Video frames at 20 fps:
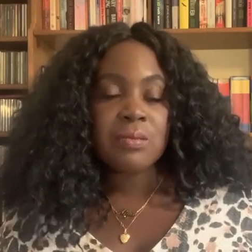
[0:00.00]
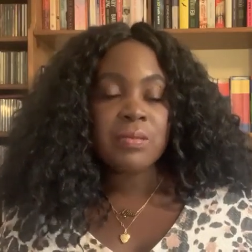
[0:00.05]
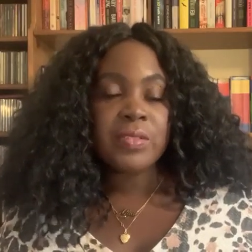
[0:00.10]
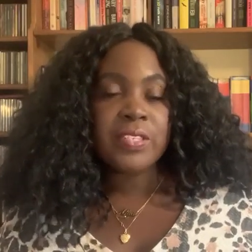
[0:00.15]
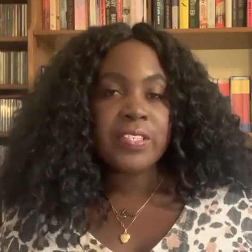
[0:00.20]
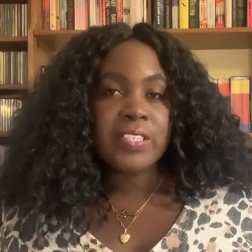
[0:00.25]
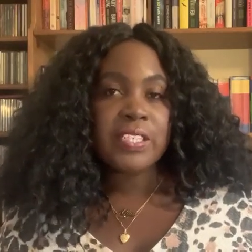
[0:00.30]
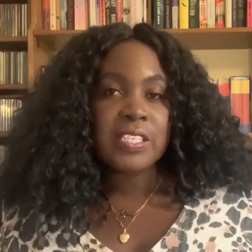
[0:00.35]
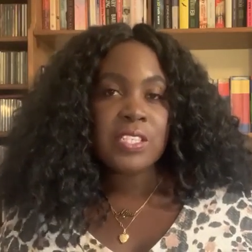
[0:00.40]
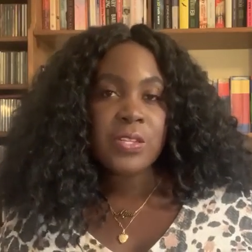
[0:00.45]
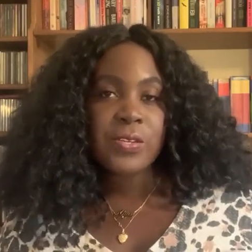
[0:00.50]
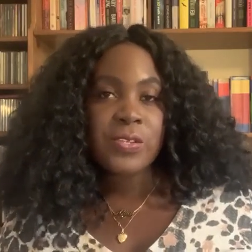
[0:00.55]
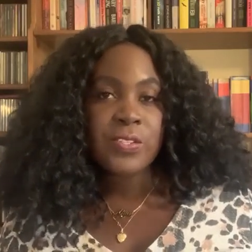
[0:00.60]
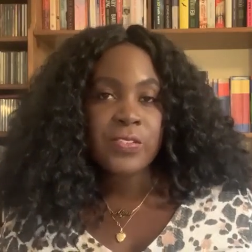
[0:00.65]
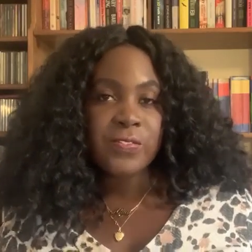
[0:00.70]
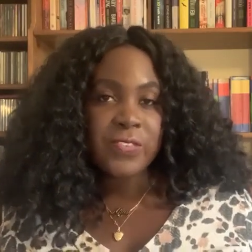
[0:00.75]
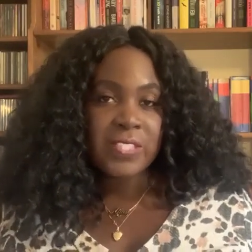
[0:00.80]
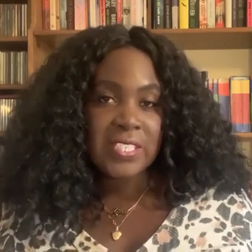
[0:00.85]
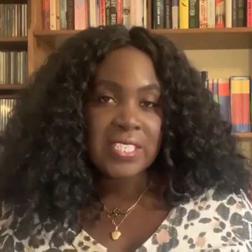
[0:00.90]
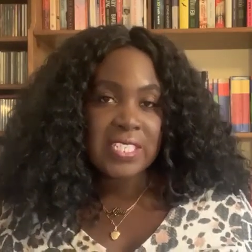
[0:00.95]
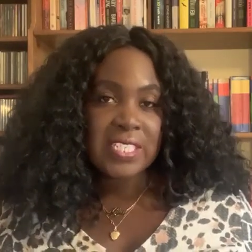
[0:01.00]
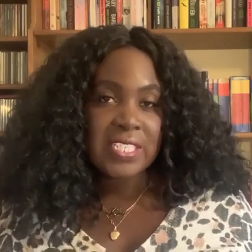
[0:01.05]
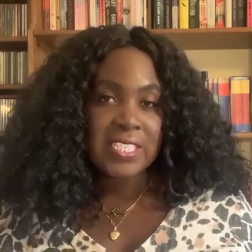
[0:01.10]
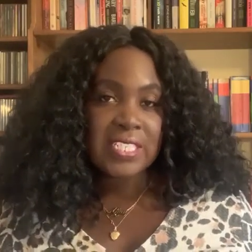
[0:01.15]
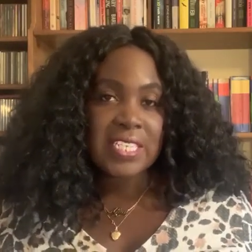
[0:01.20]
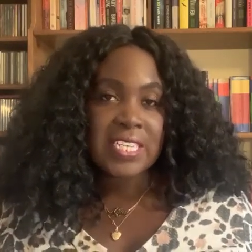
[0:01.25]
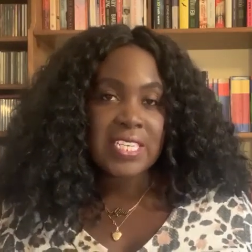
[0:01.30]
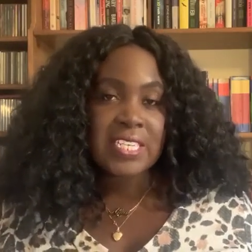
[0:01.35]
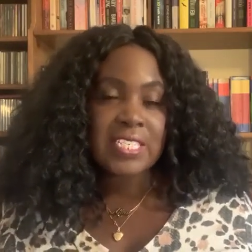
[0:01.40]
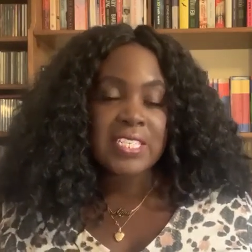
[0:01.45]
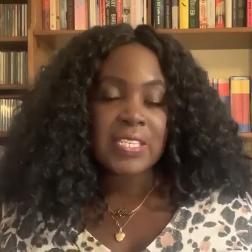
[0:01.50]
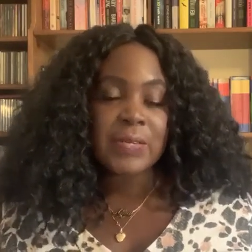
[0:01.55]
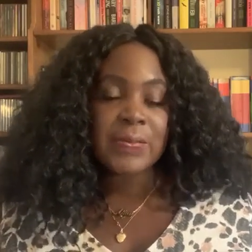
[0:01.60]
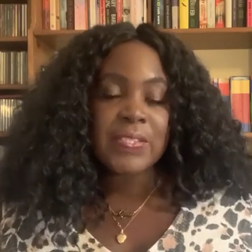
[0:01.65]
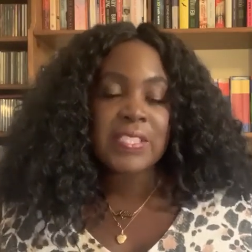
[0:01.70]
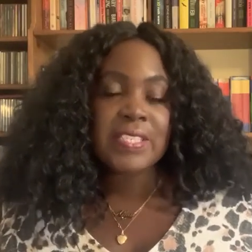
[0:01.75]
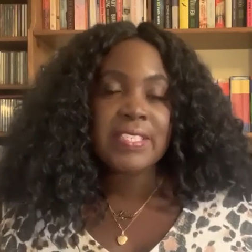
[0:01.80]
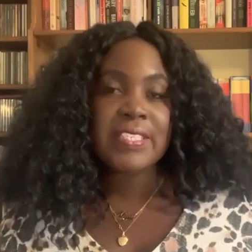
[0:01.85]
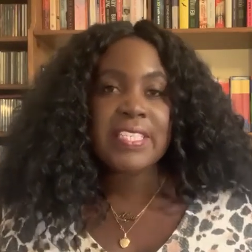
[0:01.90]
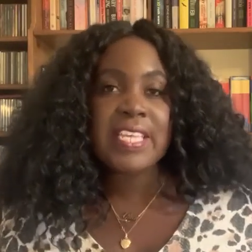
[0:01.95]
They're in close vicinity. So
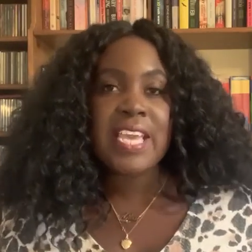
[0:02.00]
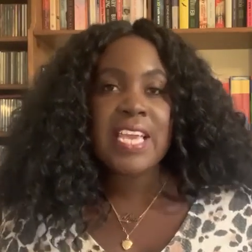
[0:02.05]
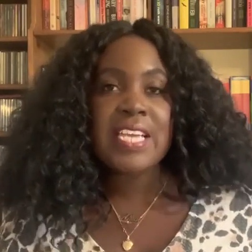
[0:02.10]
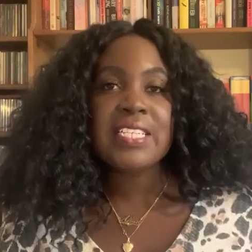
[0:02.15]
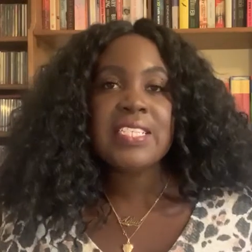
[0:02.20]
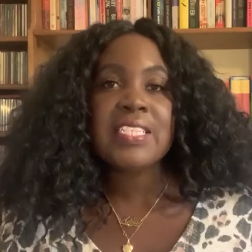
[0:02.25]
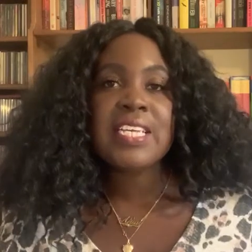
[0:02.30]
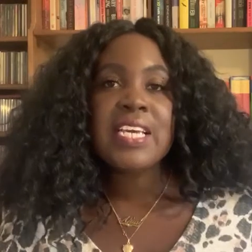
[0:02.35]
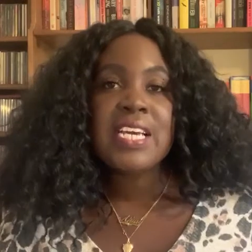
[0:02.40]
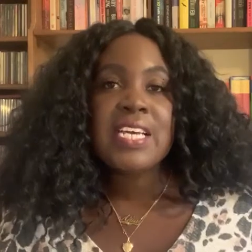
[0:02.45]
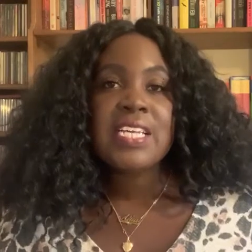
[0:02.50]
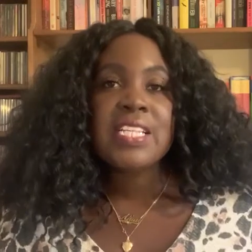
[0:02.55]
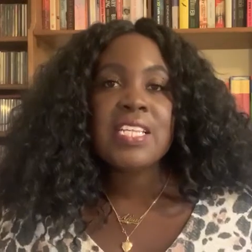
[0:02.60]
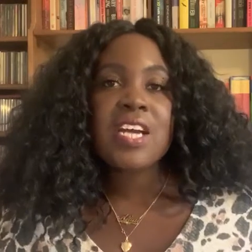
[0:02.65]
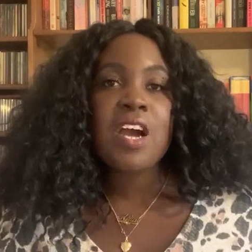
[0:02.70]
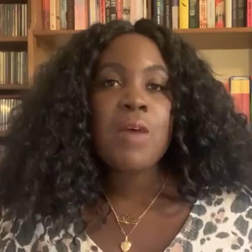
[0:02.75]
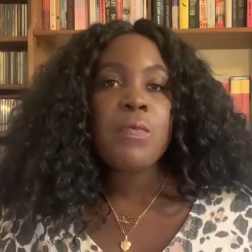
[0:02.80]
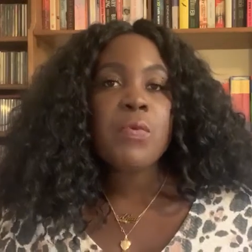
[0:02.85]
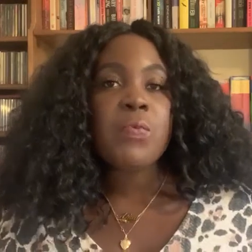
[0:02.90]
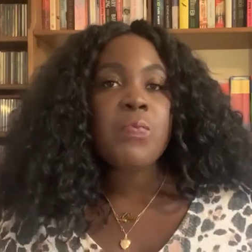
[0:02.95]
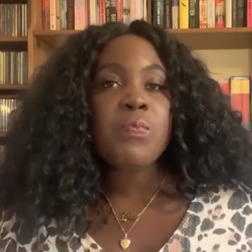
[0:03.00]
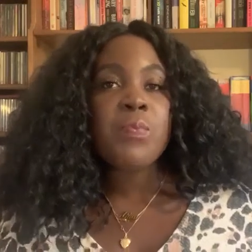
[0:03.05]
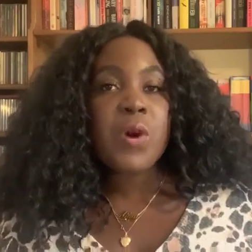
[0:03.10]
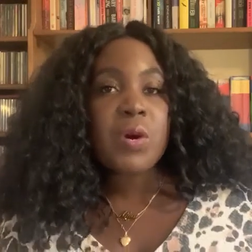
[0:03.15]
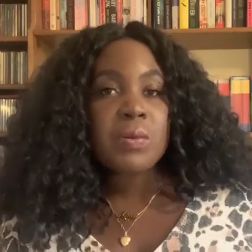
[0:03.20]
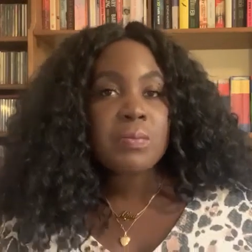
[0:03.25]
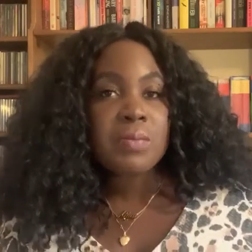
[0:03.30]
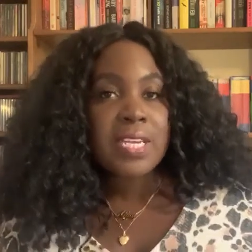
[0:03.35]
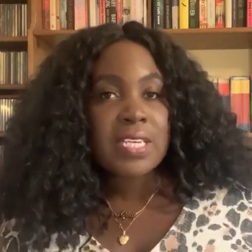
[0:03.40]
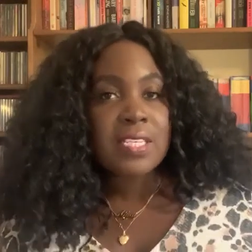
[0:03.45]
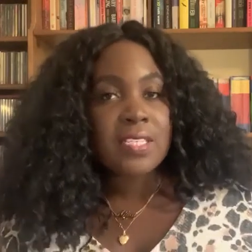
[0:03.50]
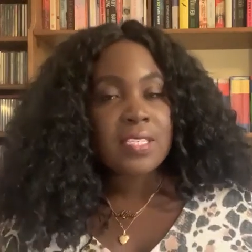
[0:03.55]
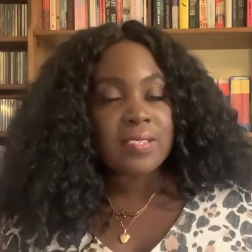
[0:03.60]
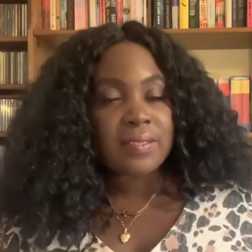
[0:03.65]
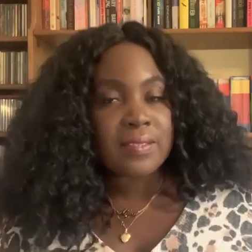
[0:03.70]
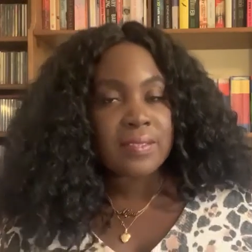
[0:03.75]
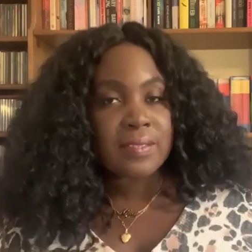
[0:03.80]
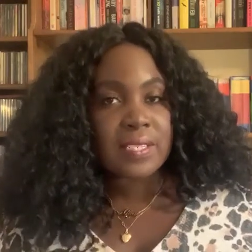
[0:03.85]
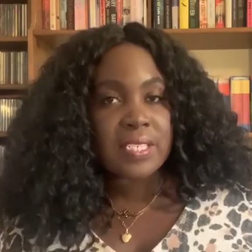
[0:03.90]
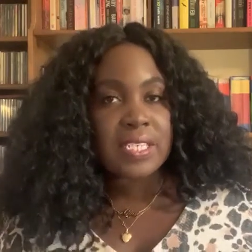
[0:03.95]
in this case, the couple pop next
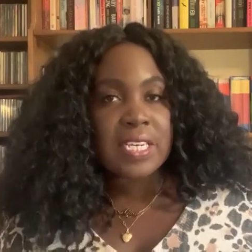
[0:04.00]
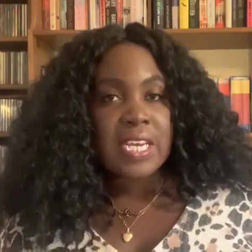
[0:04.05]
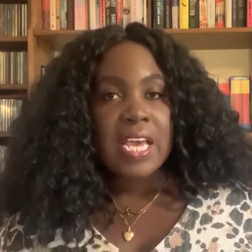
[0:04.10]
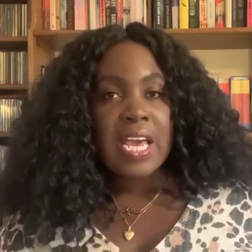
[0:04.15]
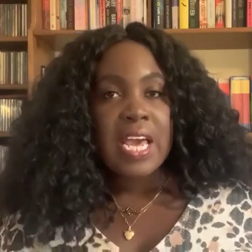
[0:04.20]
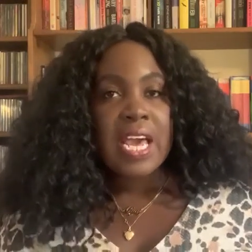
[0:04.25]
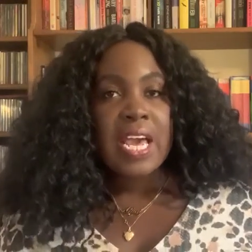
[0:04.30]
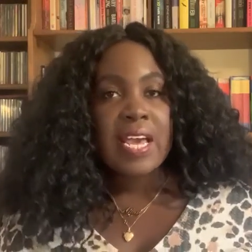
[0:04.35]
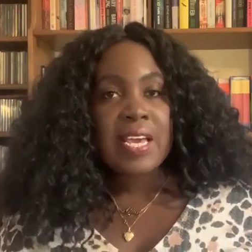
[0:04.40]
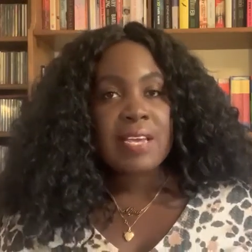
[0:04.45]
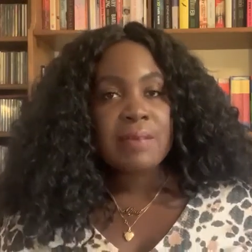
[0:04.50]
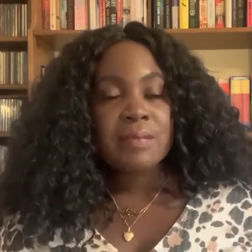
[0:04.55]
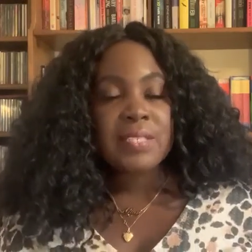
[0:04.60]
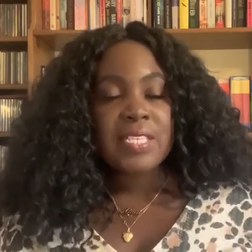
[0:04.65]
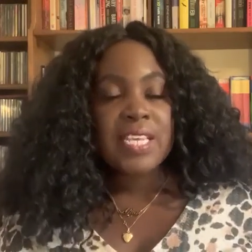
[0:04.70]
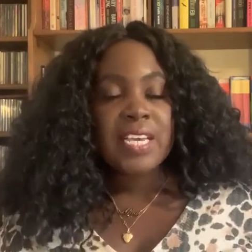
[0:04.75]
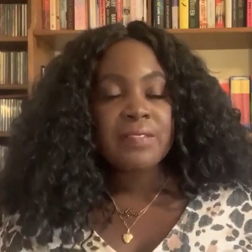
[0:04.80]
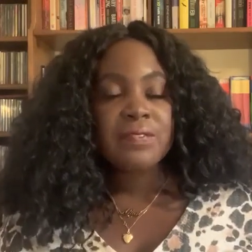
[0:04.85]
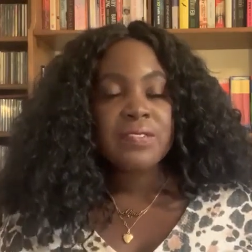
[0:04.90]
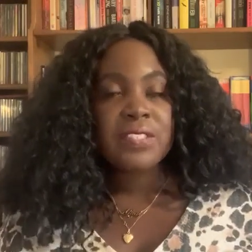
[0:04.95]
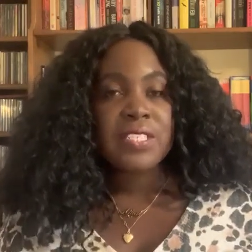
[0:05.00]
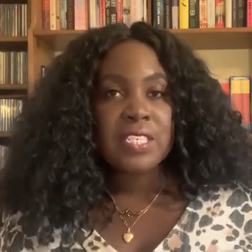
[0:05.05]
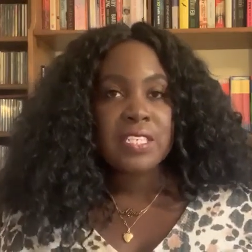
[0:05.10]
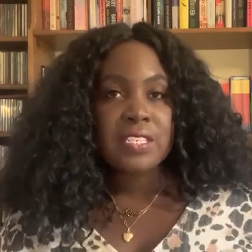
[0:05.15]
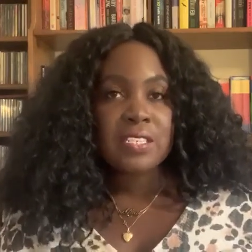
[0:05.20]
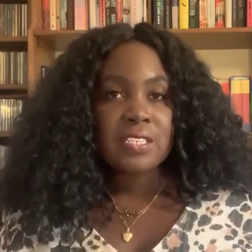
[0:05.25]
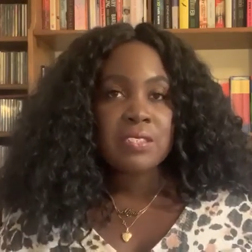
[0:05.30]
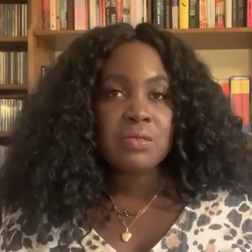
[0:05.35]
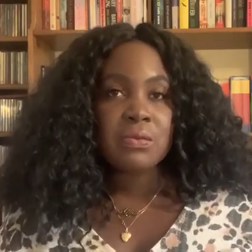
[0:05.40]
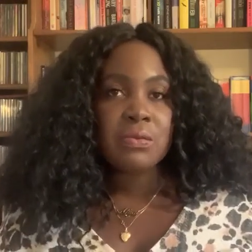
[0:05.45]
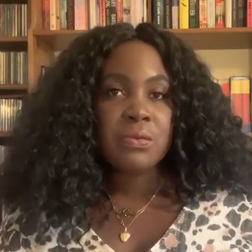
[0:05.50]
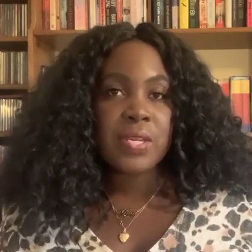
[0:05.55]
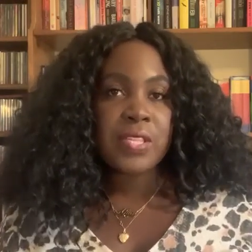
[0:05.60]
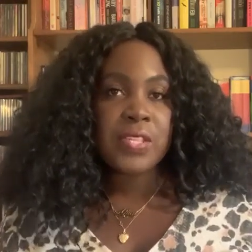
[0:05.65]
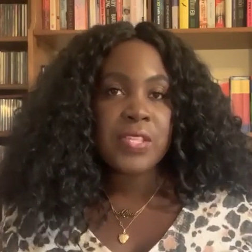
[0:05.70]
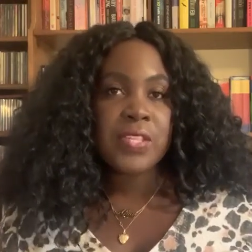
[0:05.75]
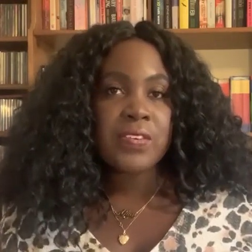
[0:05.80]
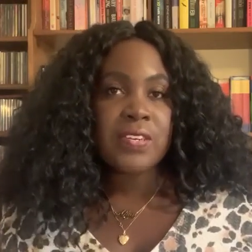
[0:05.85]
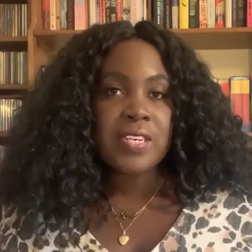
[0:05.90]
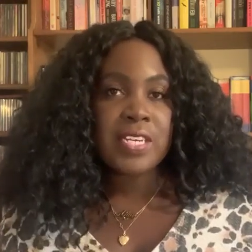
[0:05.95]
door to have dinner
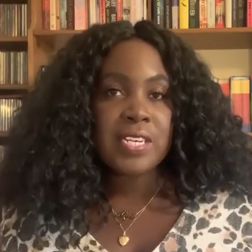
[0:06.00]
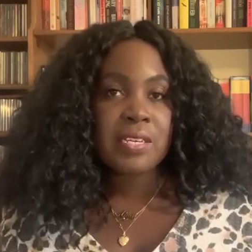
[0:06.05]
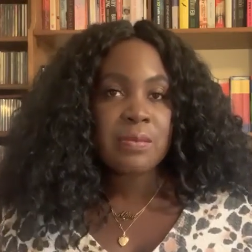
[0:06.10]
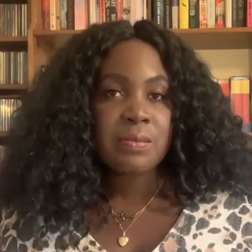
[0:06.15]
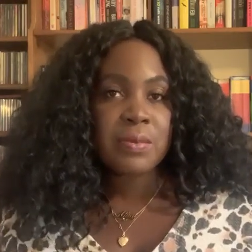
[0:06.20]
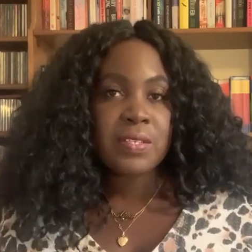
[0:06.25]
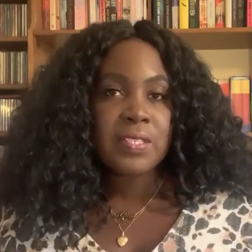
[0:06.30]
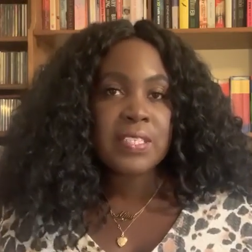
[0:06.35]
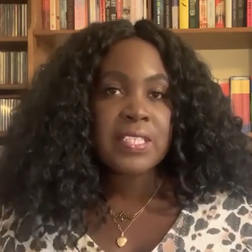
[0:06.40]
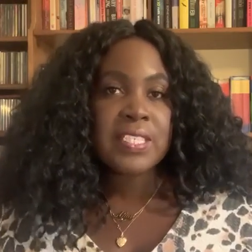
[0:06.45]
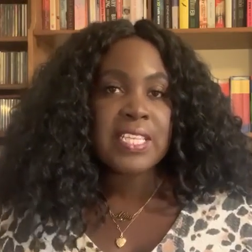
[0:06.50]
with their neighbors.